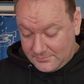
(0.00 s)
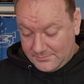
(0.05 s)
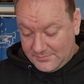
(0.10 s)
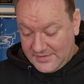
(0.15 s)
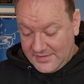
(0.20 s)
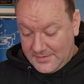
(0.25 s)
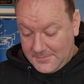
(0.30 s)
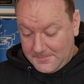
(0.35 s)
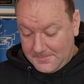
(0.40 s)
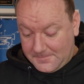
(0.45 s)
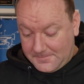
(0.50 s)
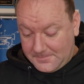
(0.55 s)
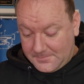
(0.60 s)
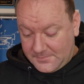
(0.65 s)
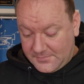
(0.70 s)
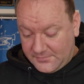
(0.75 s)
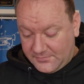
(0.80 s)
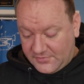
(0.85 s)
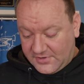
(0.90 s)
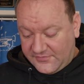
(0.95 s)
Yep.
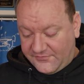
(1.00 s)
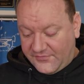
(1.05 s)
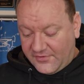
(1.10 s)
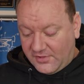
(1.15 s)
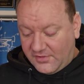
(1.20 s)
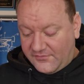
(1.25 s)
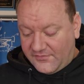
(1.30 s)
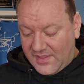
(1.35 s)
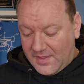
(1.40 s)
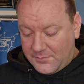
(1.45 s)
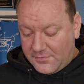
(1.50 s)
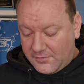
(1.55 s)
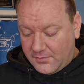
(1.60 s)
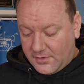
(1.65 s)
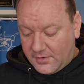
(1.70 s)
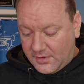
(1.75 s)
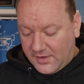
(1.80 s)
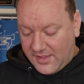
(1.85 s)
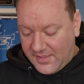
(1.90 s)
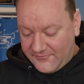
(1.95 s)
Refill
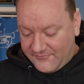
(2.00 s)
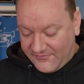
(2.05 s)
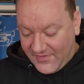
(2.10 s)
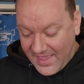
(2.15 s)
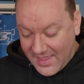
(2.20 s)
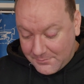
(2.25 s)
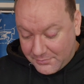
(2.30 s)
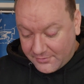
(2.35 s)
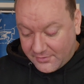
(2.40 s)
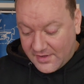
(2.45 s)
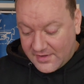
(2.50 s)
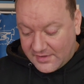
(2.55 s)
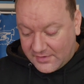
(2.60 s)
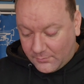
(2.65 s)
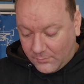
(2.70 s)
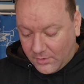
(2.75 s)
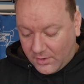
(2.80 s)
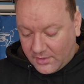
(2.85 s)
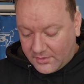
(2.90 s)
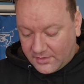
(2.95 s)

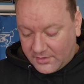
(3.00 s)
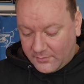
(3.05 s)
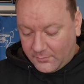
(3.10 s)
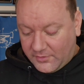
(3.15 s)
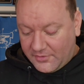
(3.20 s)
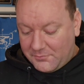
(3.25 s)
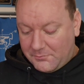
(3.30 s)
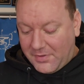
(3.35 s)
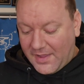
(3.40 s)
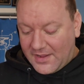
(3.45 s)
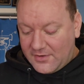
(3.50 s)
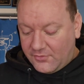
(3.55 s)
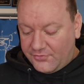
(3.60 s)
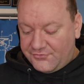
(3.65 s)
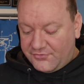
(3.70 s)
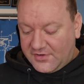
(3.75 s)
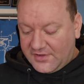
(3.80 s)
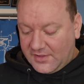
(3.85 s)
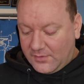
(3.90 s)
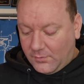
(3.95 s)
evaporated water with bottled
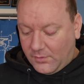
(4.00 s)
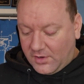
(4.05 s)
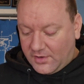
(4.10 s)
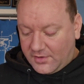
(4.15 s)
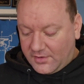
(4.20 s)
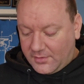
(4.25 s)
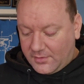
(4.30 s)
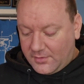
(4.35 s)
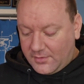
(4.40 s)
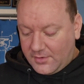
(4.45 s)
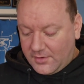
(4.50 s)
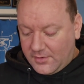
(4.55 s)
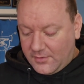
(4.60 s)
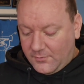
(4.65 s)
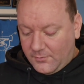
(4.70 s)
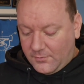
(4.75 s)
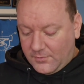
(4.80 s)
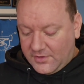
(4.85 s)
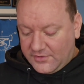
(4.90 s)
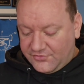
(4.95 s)
drinking water,
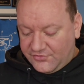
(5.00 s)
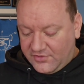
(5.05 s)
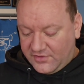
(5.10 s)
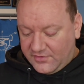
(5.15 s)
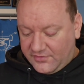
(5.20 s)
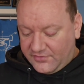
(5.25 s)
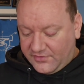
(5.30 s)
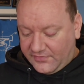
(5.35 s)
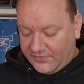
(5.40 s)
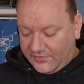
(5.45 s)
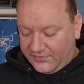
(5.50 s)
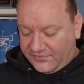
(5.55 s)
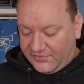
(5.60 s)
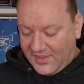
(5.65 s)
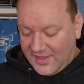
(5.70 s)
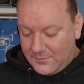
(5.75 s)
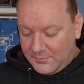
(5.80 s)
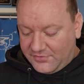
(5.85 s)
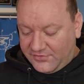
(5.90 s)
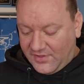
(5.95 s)
which is at the
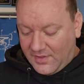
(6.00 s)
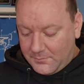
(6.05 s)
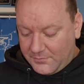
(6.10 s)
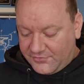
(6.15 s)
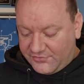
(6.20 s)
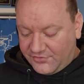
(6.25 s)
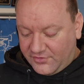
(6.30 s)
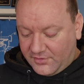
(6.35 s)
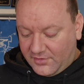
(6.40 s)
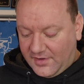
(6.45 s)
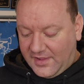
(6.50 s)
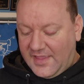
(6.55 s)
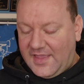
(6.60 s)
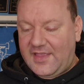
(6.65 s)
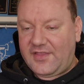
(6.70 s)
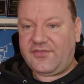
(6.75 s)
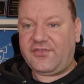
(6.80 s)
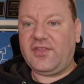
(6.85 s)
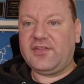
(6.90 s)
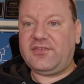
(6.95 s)
same temperature
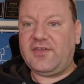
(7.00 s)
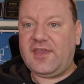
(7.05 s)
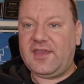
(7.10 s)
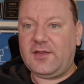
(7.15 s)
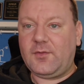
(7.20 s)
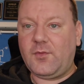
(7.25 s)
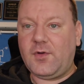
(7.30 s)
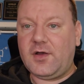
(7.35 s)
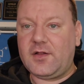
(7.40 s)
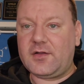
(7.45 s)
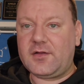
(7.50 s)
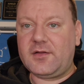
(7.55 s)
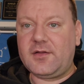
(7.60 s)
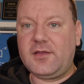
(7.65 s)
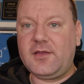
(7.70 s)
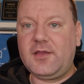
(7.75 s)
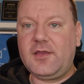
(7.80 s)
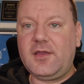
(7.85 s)
as the tank water.